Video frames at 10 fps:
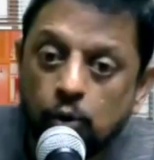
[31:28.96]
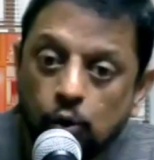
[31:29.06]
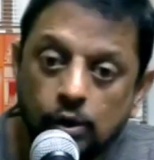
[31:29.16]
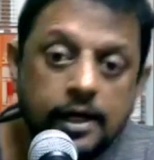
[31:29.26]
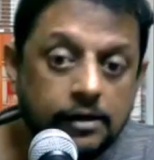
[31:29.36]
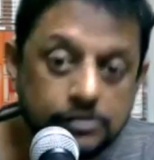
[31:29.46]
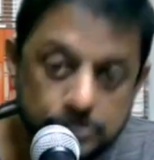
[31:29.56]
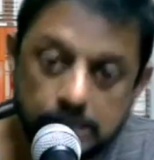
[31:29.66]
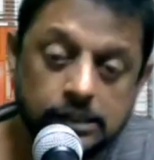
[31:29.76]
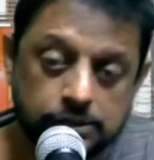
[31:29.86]
holy
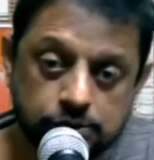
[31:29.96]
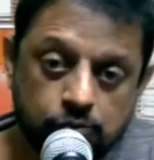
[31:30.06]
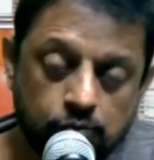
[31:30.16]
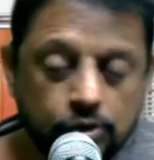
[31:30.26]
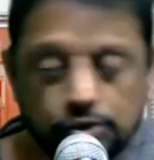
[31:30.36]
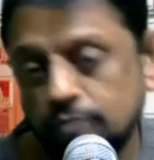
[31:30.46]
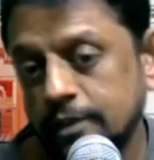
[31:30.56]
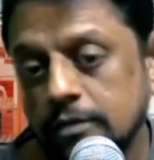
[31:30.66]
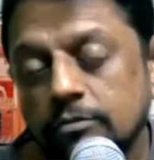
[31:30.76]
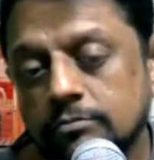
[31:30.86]
ourselves. What should we
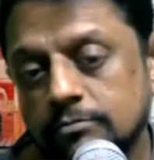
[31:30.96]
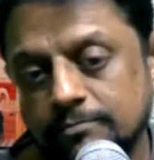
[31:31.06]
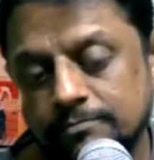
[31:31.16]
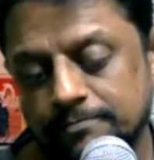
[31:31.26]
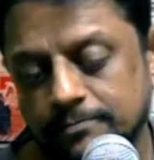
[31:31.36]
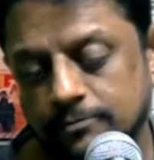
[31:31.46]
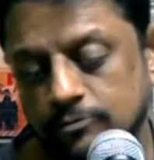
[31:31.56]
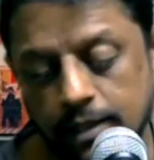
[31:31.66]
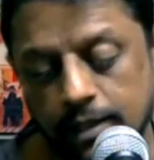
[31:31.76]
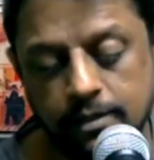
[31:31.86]
do?
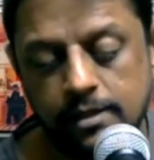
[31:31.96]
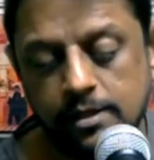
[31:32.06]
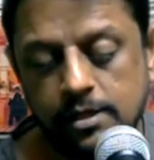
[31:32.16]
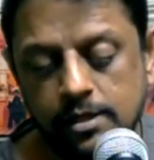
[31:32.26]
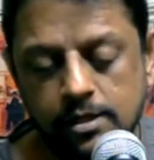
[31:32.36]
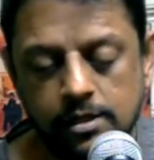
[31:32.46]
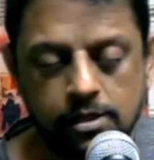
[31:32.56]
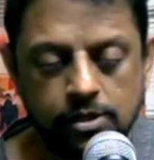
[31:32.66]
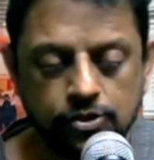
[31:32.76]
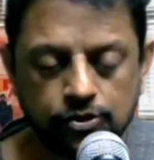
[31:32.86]
Right?
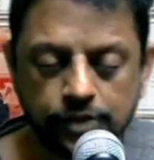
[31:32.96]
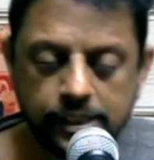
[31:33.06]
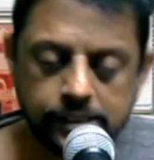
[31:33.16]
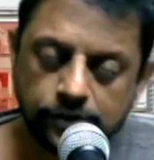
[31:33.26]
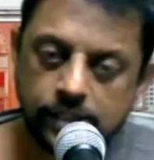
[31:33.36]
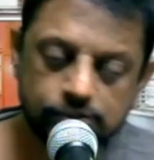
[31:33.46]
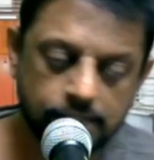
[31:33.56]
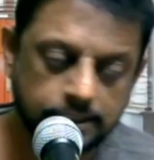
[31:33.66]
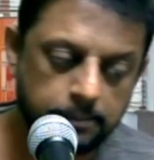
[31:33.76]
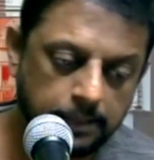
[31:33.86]
So these are things
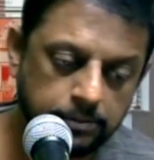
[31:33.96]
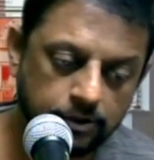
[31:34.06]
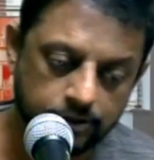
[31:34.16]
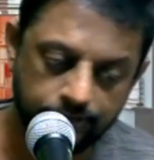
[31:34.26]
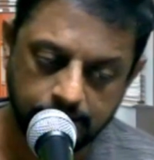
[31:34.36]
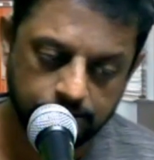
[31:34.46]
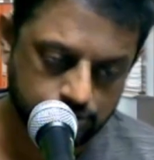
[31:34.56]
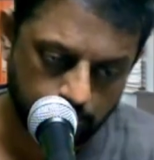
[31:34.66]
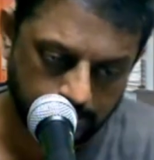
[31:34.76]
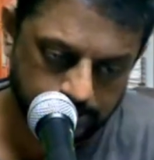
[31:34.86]
that the Bible reveals
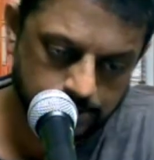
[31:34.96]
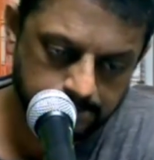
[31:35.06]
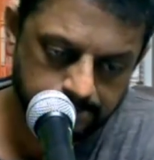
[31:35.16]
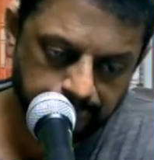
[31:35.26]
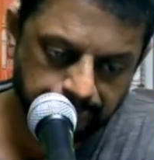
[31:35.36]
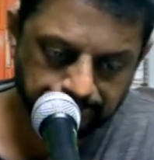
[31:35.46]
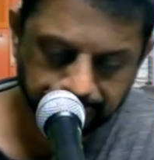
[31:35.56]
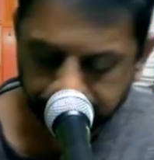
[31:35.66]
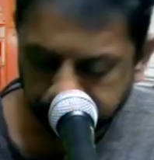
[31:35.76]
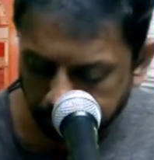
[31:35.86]
to us.
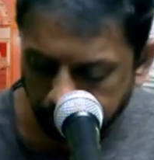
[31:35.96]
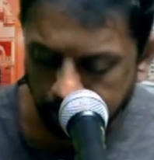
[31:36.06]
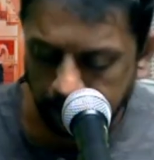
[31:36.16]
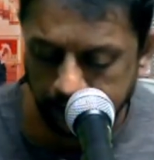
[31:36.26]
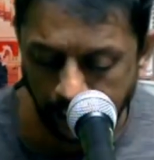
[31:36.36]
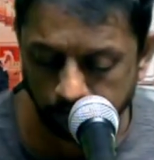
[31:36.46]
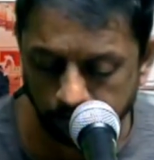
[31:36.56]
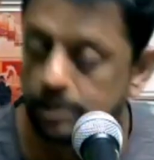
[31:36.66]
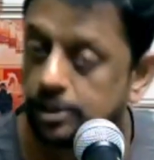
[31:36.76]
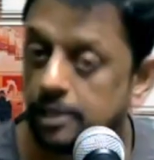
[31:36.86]
Now,
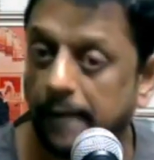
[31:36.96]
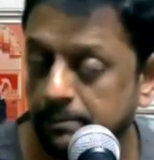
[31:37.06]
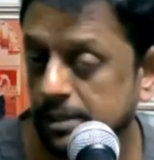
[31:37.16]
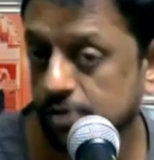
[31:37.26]
the Bible is